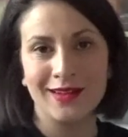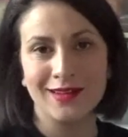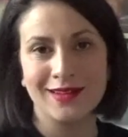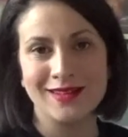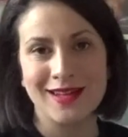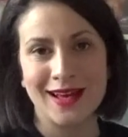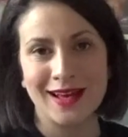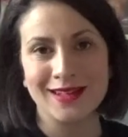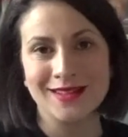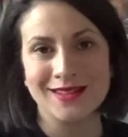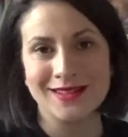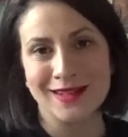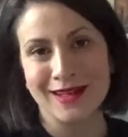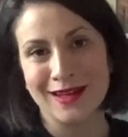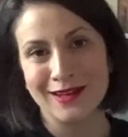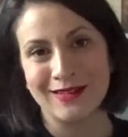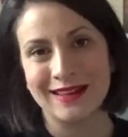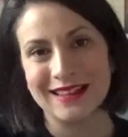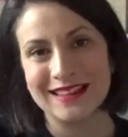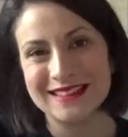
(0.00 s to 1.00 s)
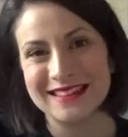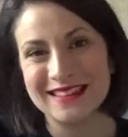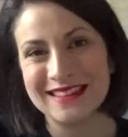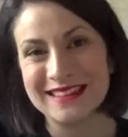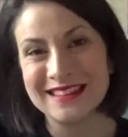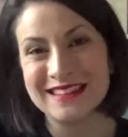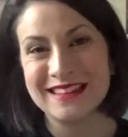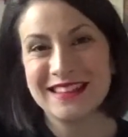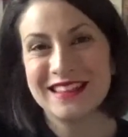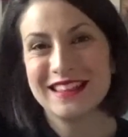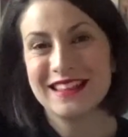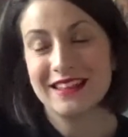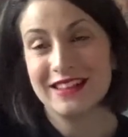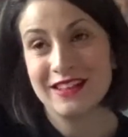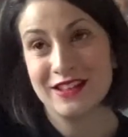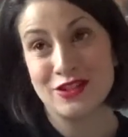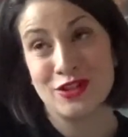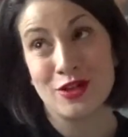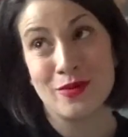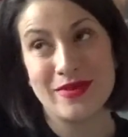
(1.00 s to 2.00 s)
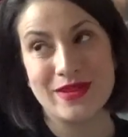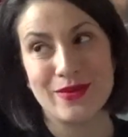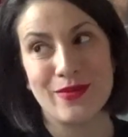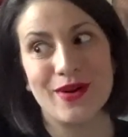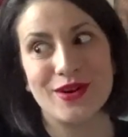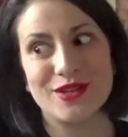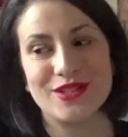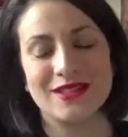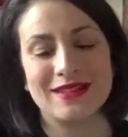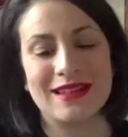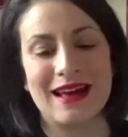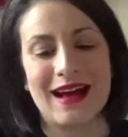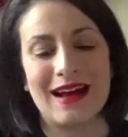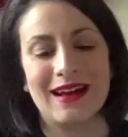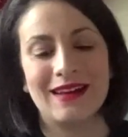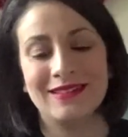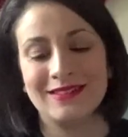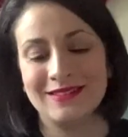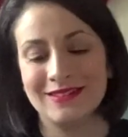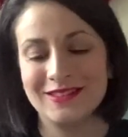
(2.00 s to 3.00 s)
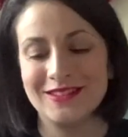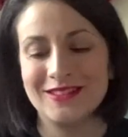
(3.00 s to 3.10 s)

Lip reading: the second series, and you're too busy watching that.